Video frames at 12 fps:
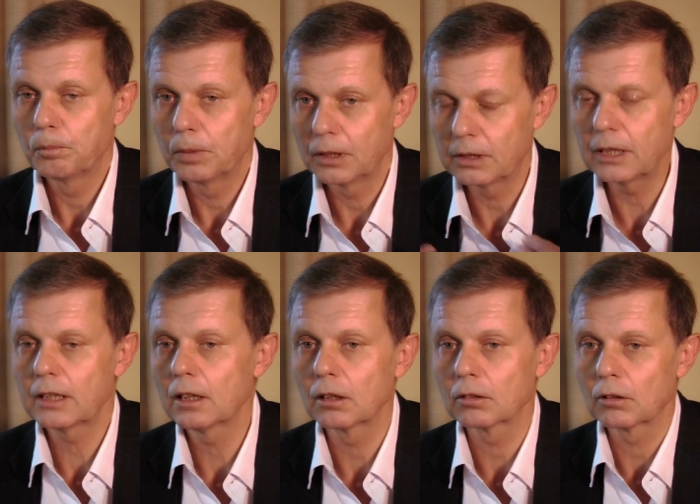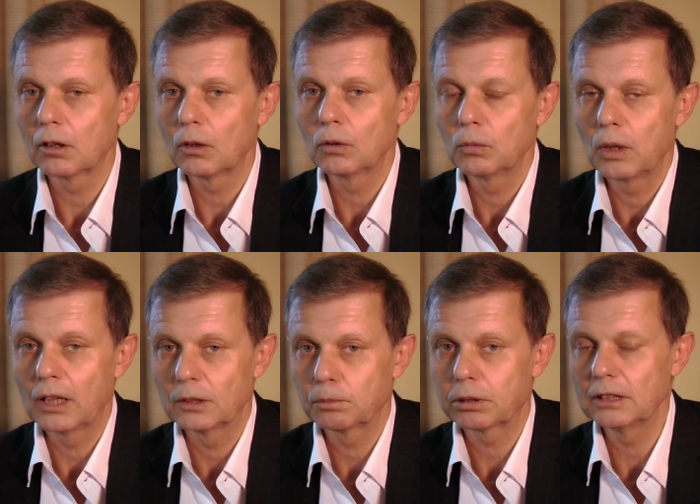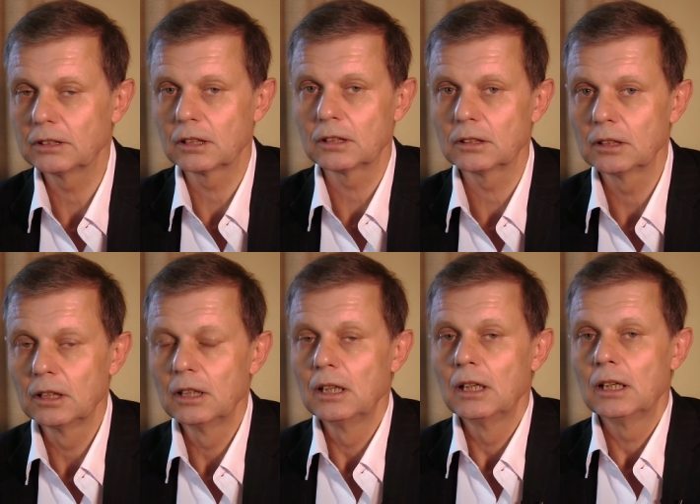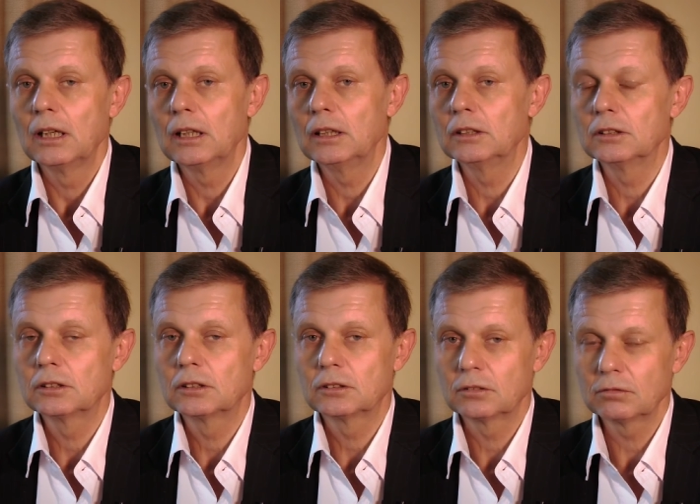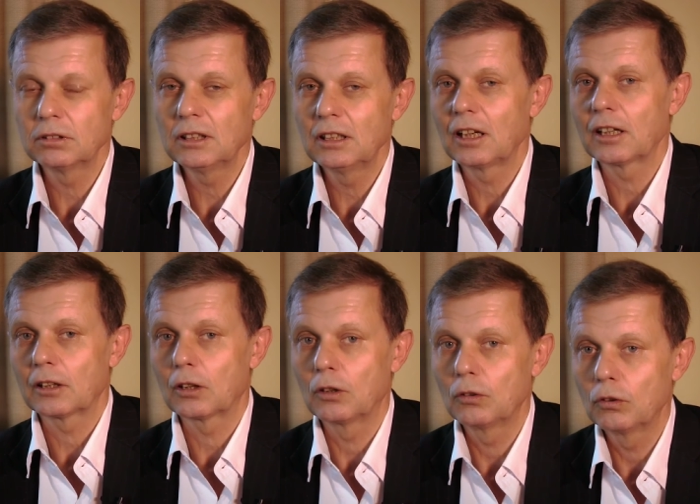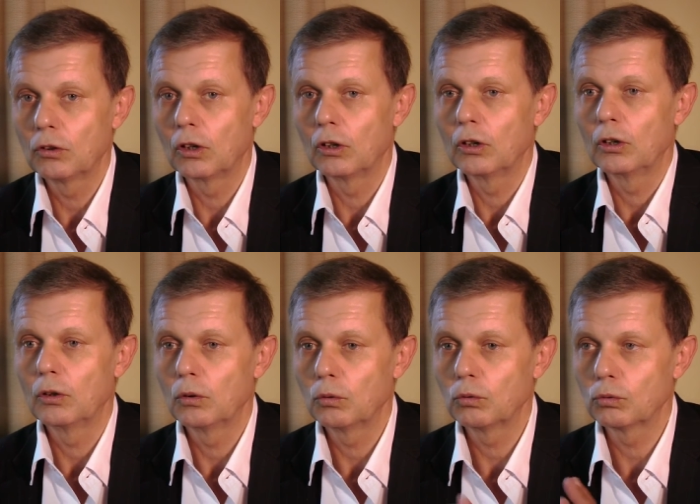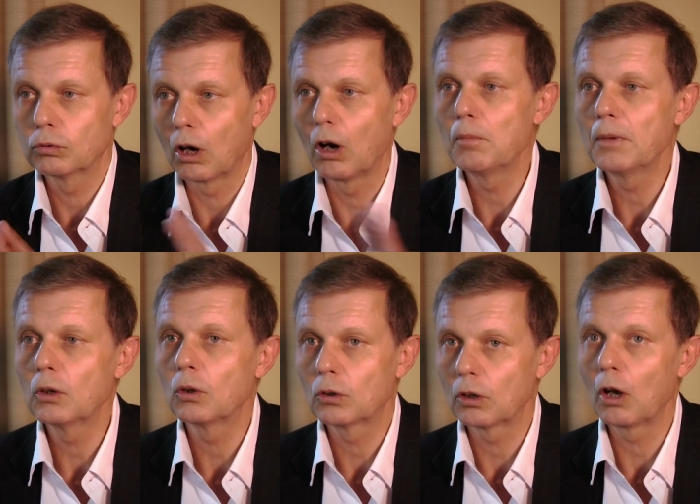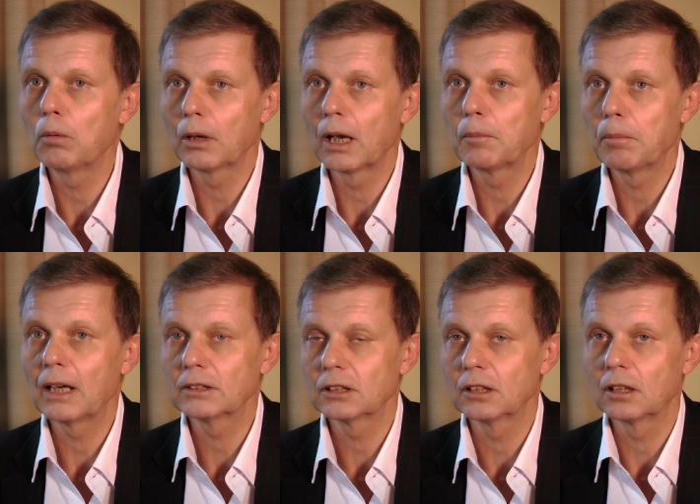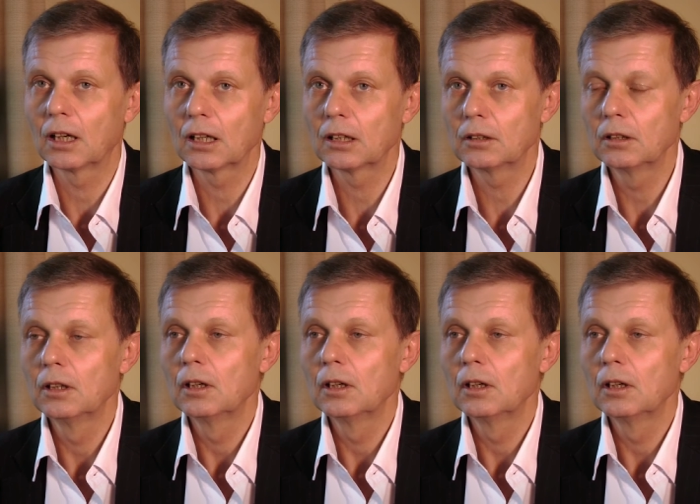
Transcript: particular role as president is really like the, the roaming or global ambassador. I